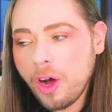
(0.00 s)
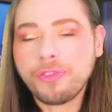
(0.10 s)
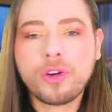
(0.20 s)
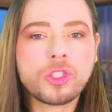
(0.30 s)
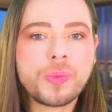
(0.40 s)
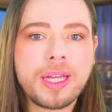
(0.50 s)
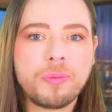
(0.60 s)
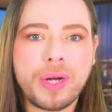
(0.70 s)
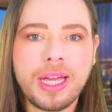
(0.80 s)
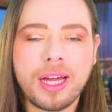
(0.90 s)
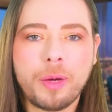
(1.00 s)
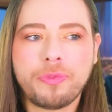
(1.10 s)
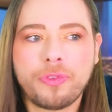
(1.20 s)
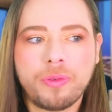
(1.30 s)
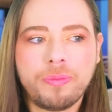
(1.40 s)
of course, we can break up
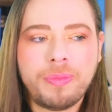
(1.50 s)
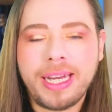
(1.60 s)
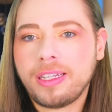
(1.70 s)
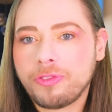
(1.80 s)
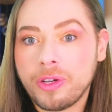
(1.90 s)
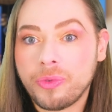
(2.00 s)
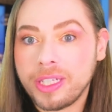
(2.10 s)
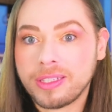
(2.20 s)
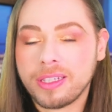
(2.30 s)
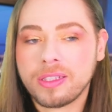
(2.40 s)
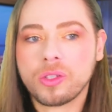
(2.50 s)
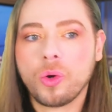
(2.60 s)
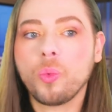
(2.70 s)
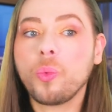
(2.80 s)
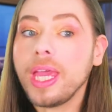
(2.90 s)
for many different reasons.
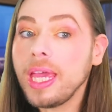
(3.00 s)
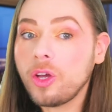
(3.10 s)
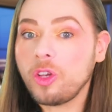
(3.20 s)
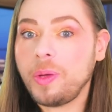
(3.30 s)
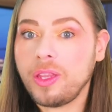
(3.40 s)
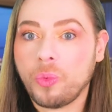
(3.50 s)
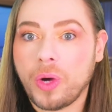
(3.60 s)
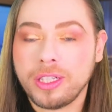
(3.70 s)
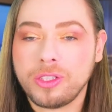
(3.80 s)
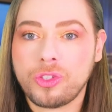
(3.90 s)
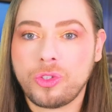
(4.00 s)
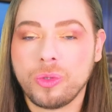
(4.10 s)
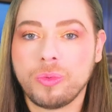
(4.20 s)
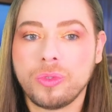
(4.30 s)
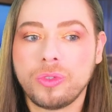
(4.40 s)
We could be the ones
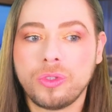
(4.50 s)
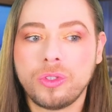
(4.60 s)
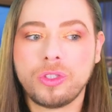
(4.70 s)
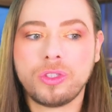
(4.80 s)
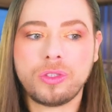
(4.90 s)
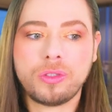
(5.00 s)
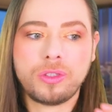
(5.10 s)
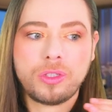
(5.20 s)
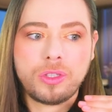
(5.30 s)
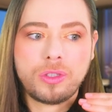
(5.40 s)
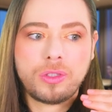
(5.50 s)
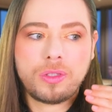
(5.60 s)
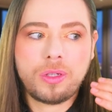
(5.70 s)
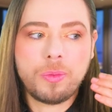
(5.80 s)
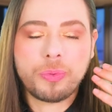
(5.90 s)
to
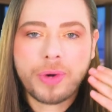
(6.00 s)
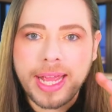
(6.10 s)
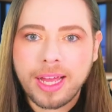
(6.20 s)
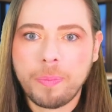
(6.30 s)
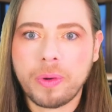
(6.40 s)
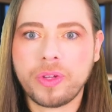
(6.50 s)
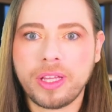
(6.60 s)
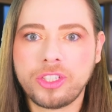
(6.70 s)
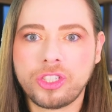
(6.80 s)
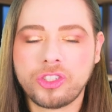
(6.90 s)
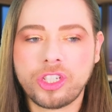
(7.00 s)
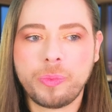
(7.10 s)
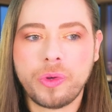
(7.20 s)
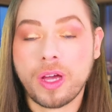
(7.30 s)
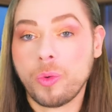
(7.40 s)
break up a
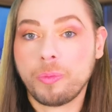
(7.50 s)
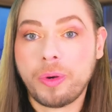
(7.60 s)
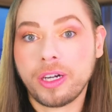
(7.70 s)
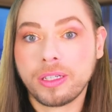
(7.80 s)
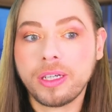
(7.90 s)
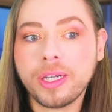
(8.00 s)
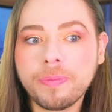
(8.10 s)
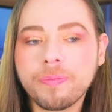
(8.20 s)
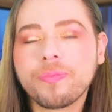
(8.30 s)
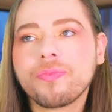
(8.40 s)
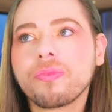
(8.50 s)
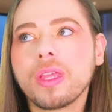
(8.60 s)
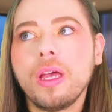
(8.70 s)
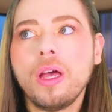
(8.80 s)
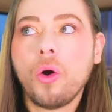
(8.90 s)
relationship with our partner,
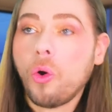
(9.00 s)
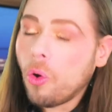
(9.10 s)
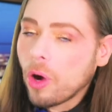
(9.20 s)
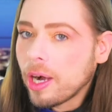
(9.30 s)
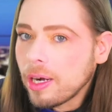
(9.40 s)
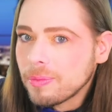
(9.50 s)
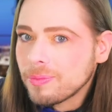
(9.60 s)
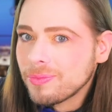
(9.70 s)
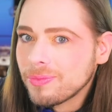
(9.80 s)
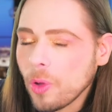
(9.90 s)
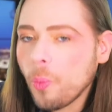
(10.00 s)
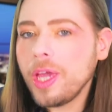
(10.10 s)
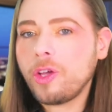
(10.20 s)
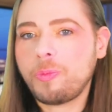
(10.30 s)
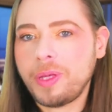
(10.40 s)
or
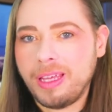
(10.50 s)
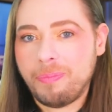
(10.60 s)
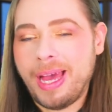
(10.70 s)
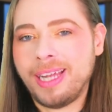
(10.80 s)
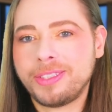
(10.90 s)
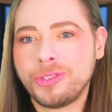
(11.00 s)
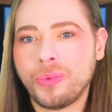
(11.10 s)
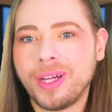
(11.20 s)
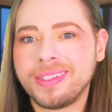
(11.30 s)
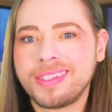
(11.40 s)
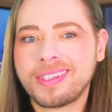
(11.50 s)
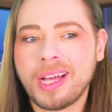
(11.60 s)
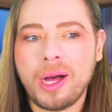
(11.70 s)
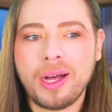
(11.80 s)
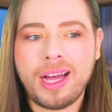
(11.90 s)
we could be the abandoned ones.
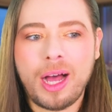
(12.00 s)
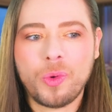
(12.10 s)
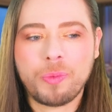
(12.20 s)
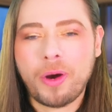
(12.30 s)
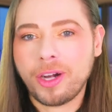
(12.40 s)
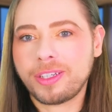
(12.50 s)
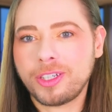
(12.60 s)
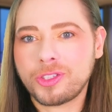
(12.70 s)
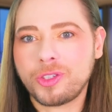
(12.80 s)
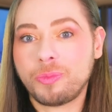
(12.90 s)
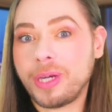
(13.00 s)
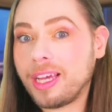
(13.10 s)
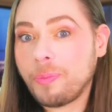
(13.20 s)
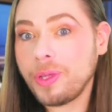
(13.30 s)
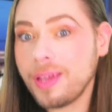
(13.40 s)
Uh, our partners could
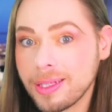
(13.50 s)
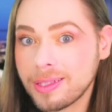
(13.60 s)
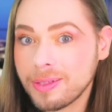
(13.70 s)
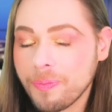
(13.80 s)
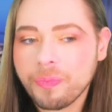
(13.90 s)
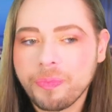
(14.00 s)
break up with us.